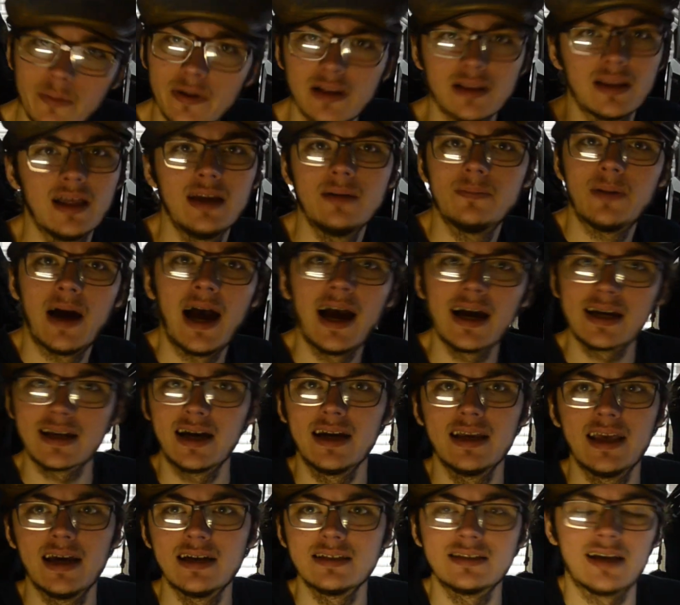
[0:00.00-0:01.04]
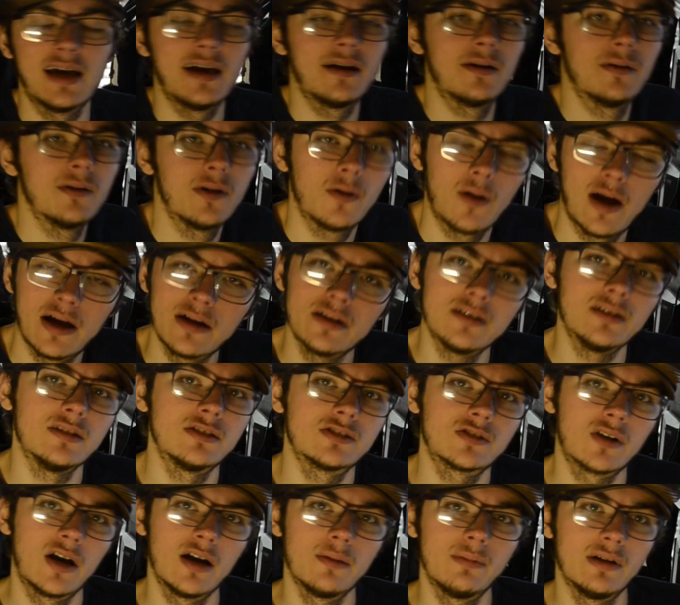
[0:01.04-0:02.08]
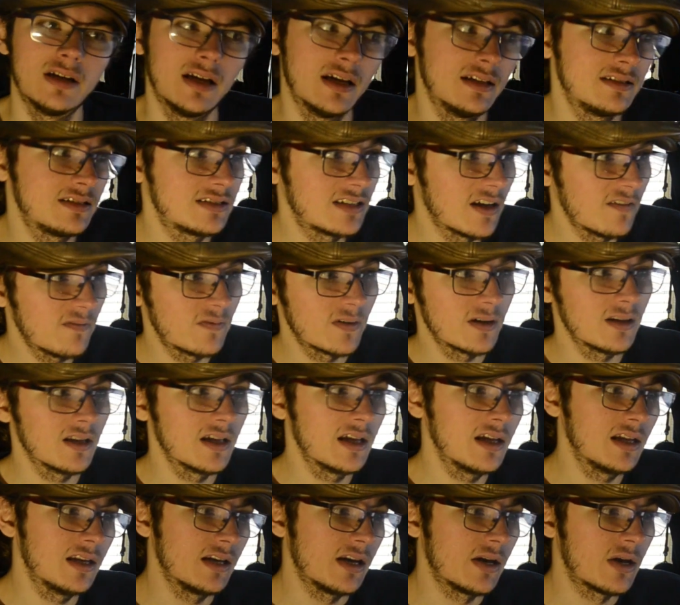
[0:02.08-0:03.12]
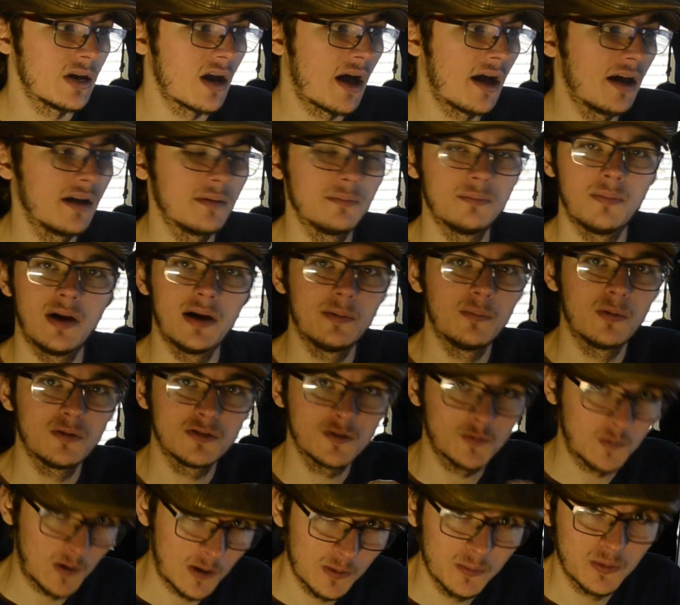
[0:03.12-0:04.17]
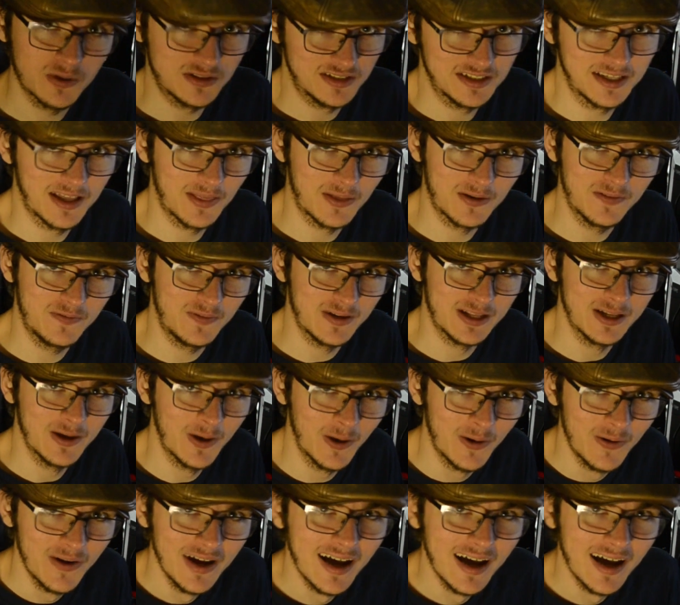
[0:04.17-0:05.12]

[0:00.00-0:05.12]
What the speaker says: laid back, I guess. I don't know how to describe it. It's definitely not my most well put together video.